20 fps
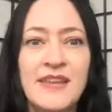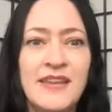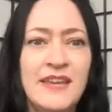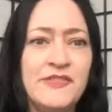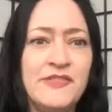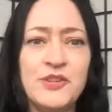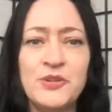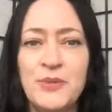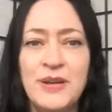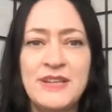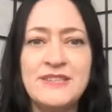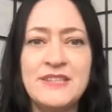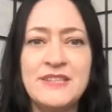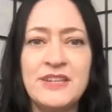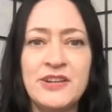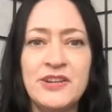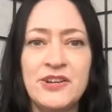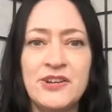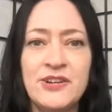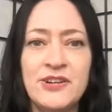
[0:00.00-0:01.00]
If you're
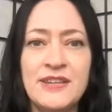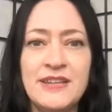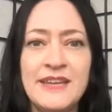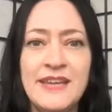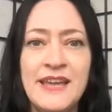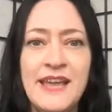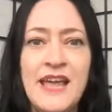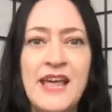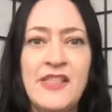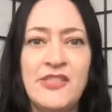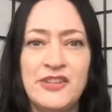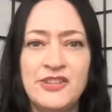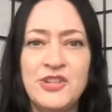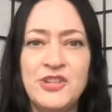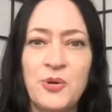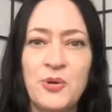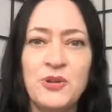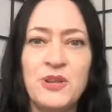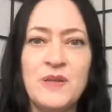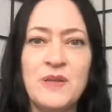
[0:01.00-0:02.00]
renting currently, the
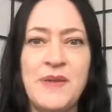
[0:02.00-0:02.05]
total